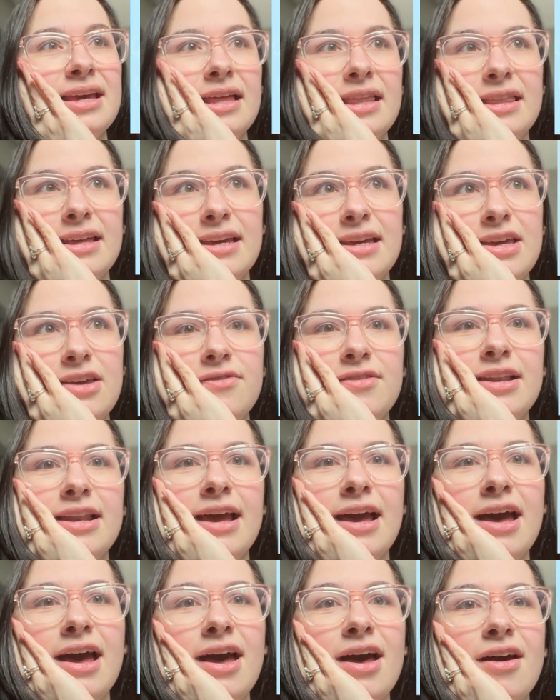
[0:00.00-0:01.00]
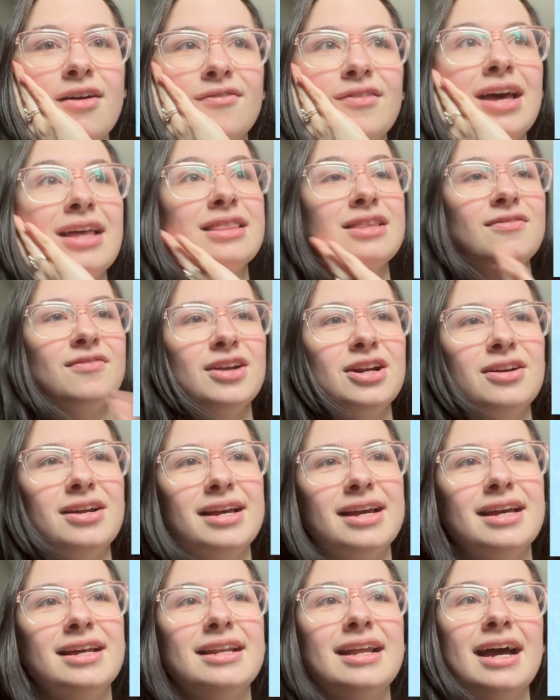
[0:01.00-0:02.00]
They even have at the very
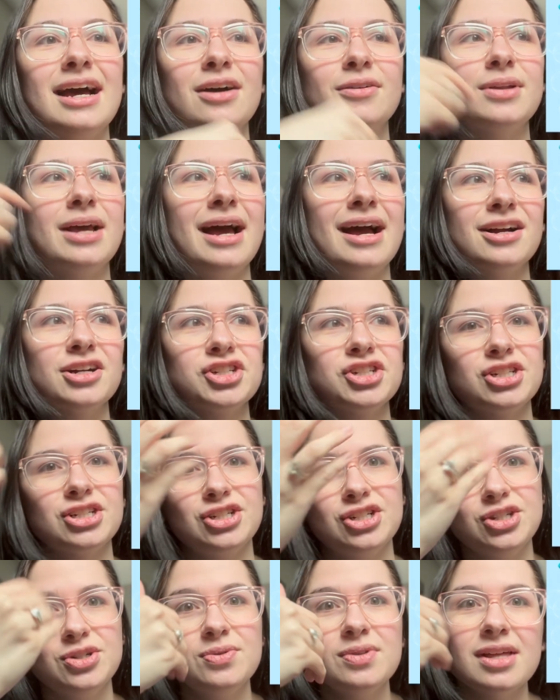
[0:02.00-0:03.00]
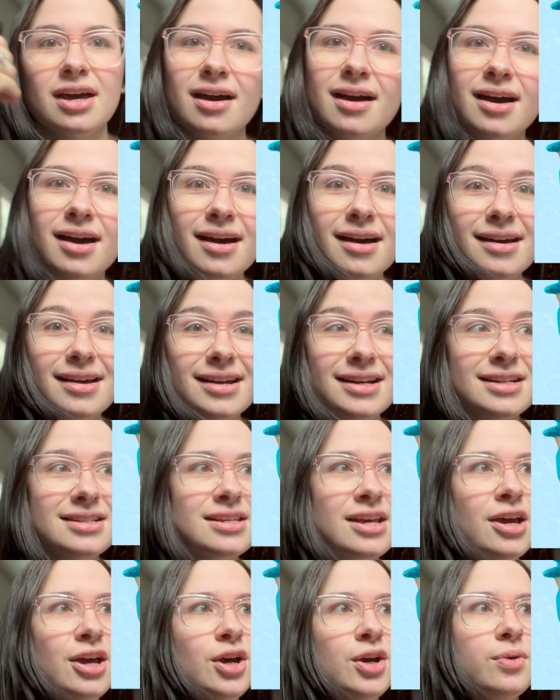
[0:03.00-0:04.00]
end how to actually do the eyes,
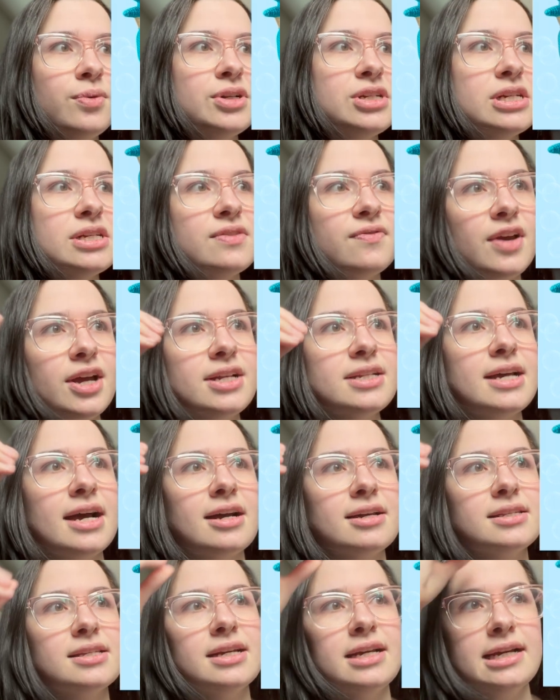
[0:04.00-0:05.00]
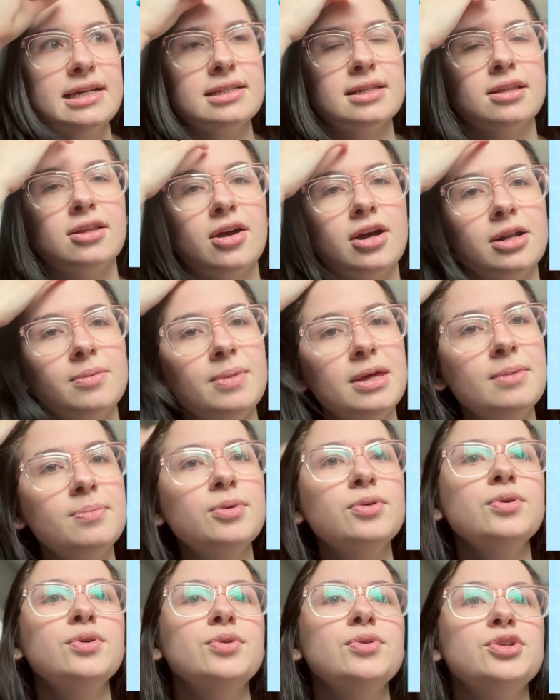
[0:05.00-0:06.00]
which is fantastic, because a lot of
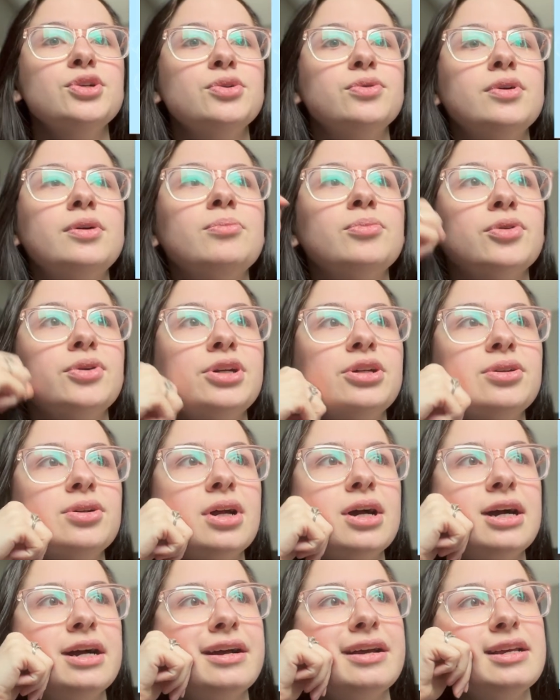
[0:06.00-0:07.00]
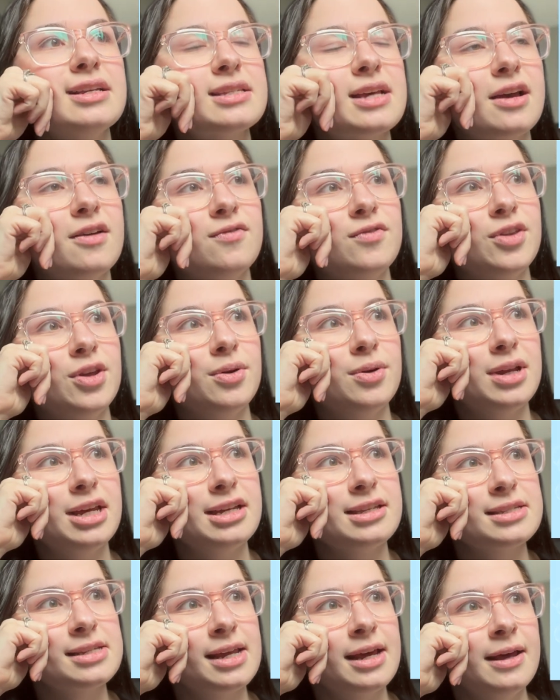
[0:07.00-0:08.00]
people who do embroidered eyes, I've
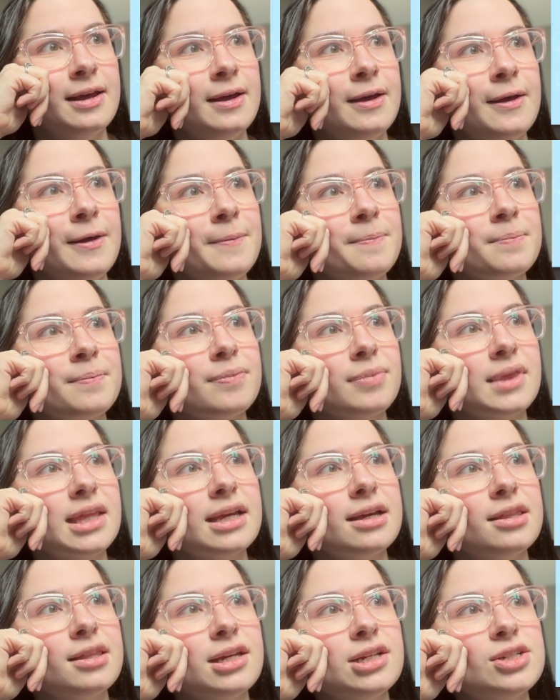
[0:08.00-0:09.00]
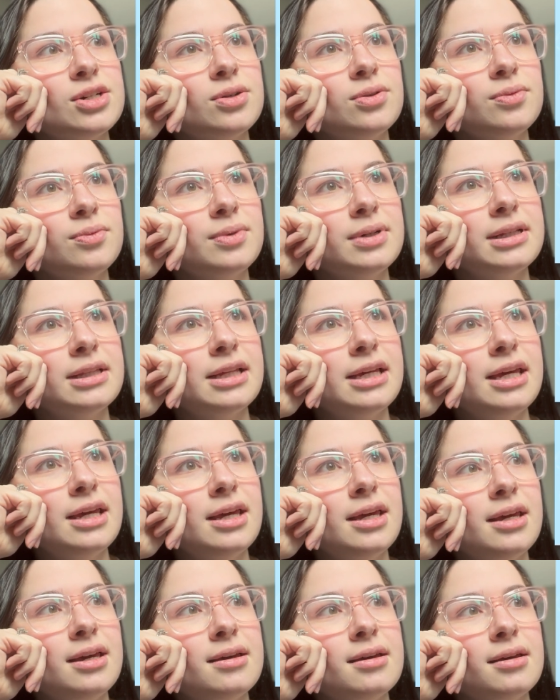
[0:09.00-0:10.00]
noticed they don't
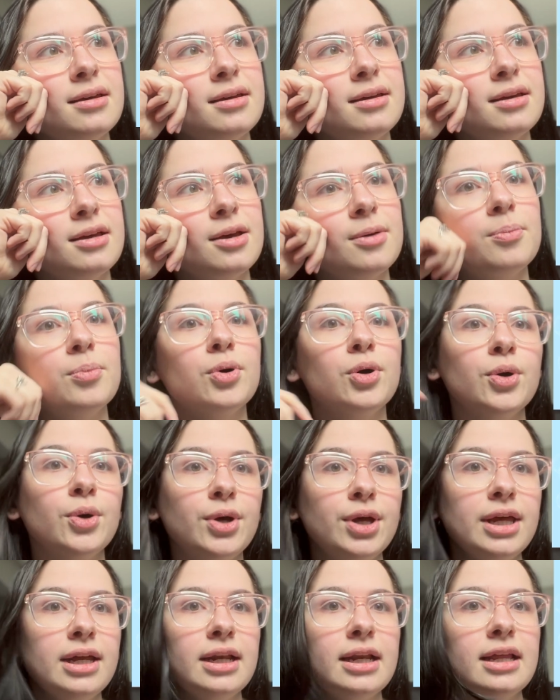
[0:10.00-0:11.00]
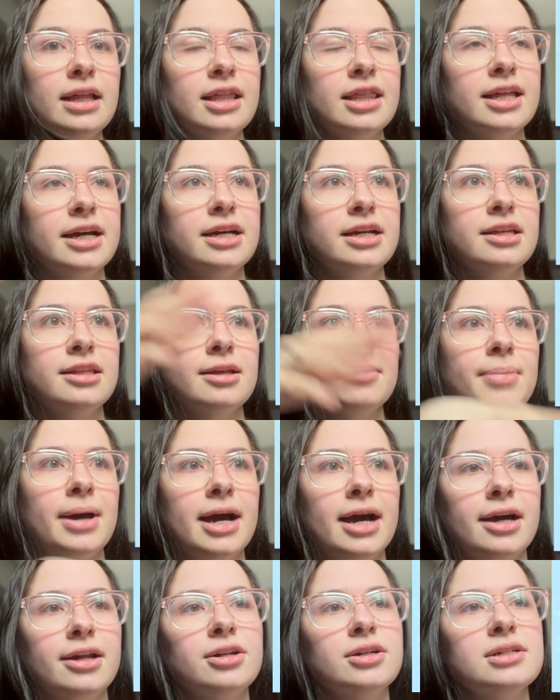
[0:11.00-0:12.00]
really put that in the
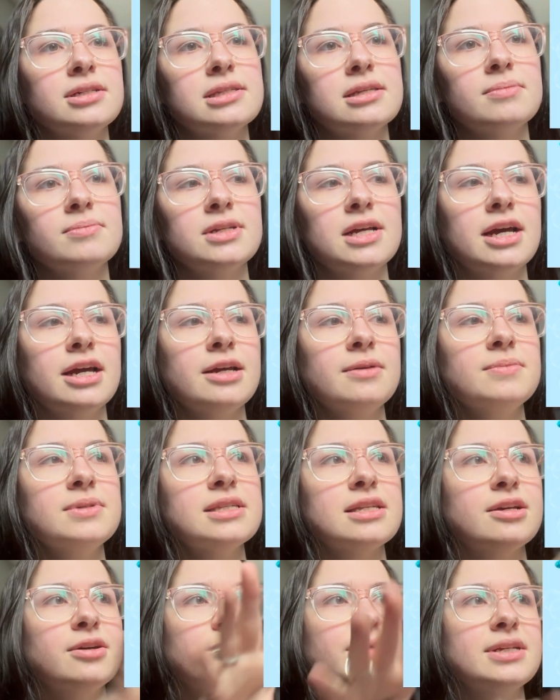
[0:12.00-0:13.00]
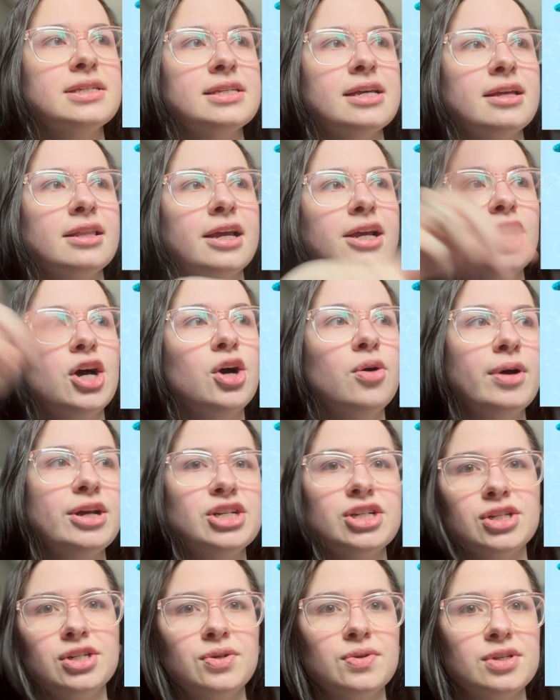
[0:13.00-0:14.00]
pattern sometimes. They always say like, oh, I
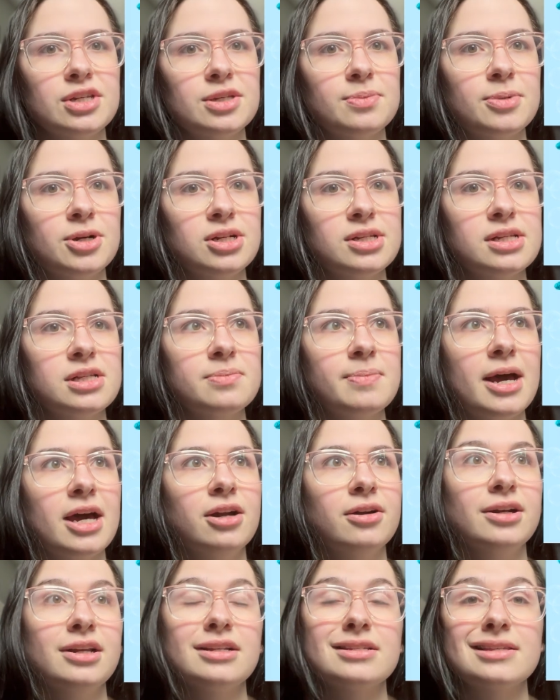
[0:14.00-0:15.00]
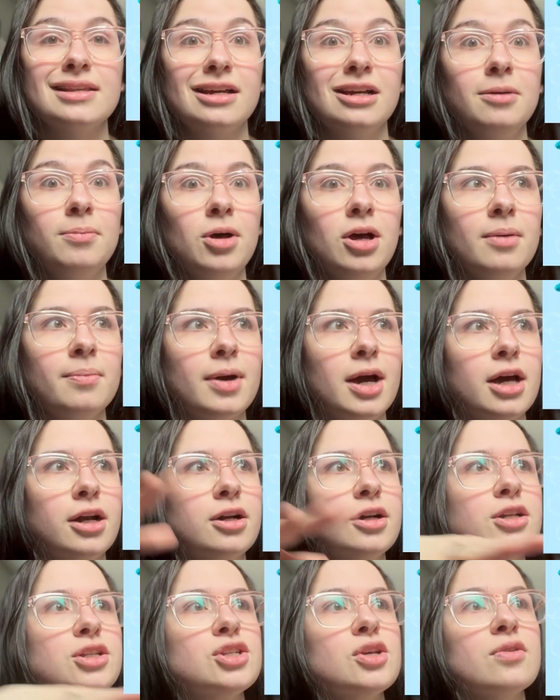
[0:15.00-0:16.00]
just use this person's pattern. It's like a bot
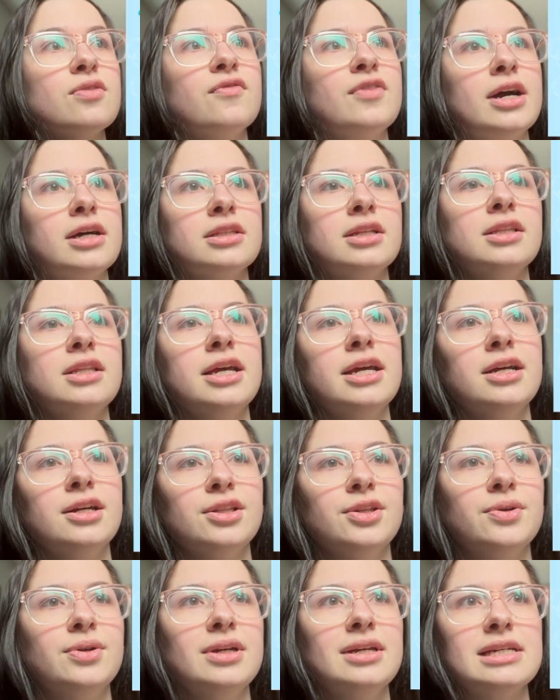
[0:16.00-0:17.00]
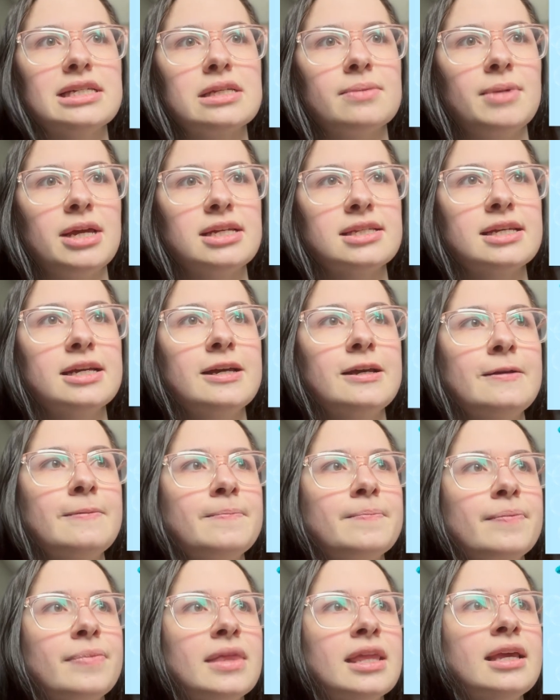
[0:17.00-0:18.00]
pattern. So the fact that they include it is amazing.
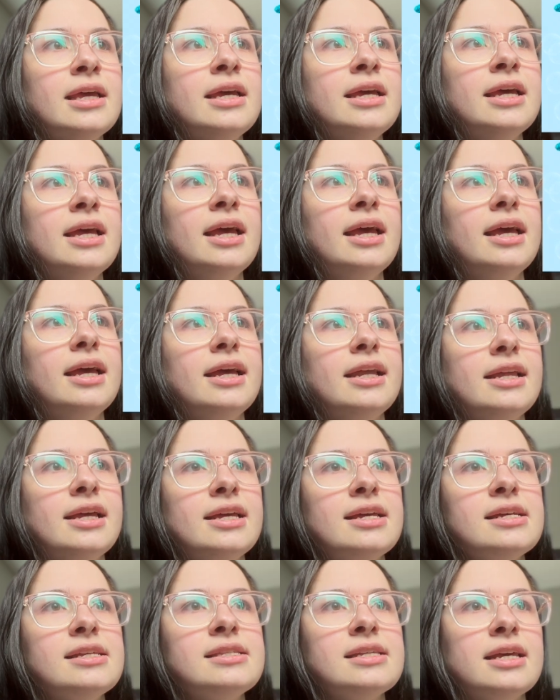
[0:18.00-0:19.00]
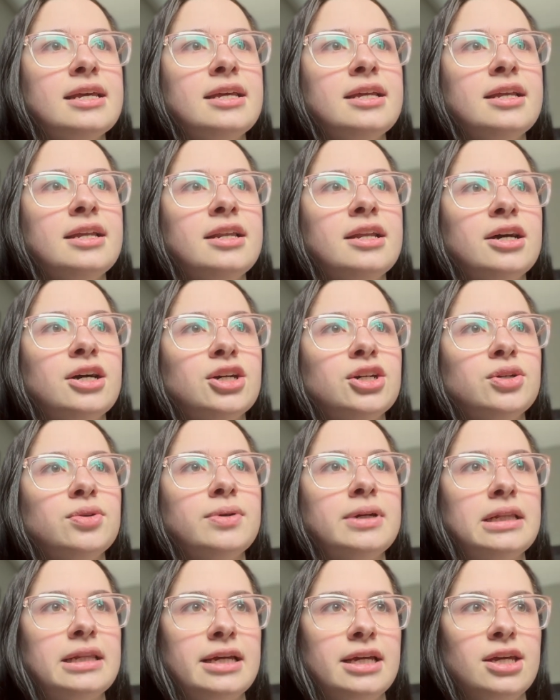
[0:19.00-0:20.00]
It is in
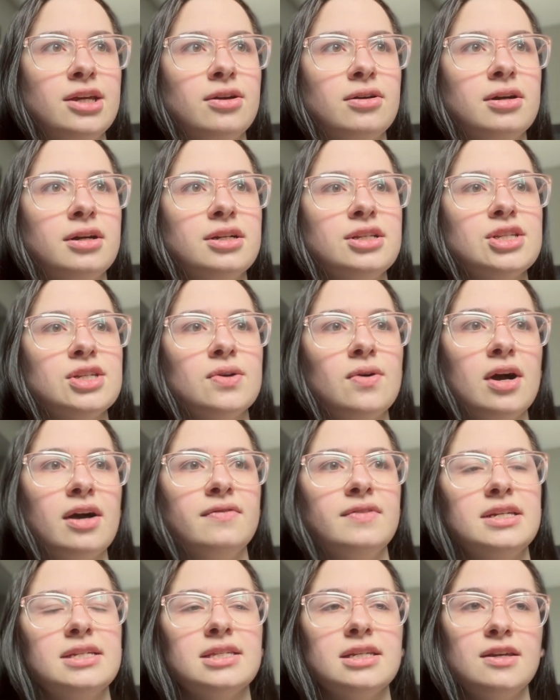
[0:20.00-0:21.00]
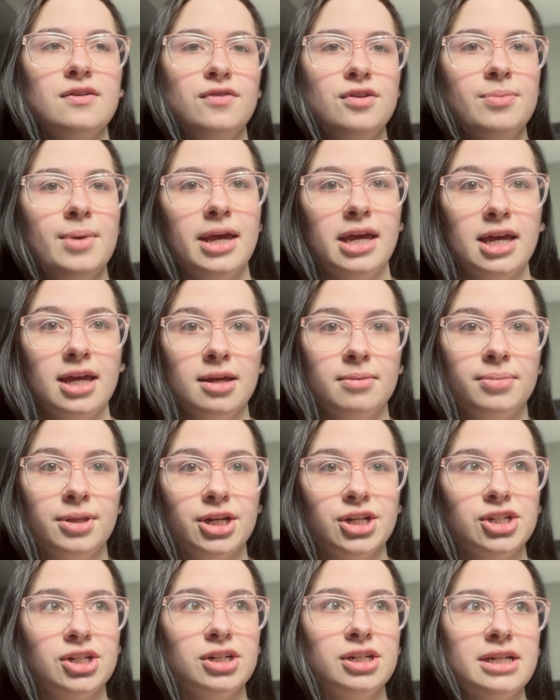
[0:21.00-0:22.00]
acrylic yarn, so obviously if you make it in
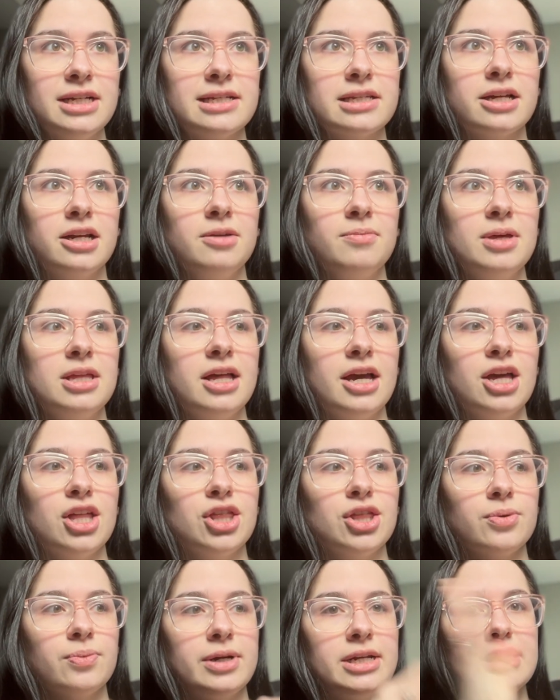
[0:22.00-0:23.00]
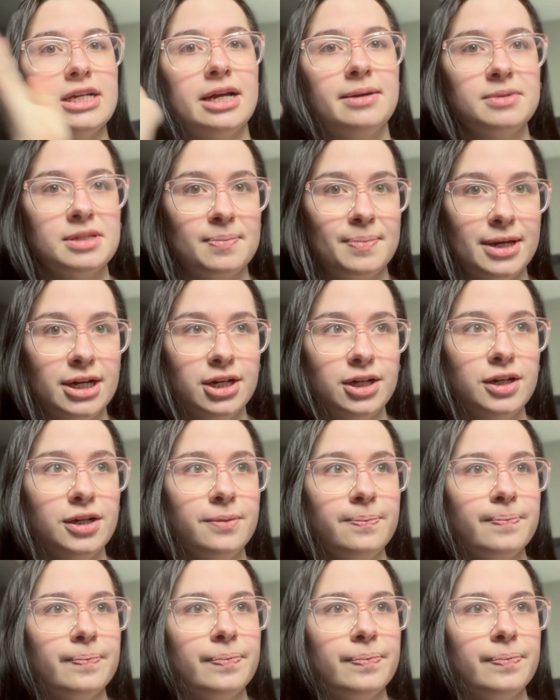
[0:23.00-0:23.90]
plush yarn, it's going to be like 3 times bigger.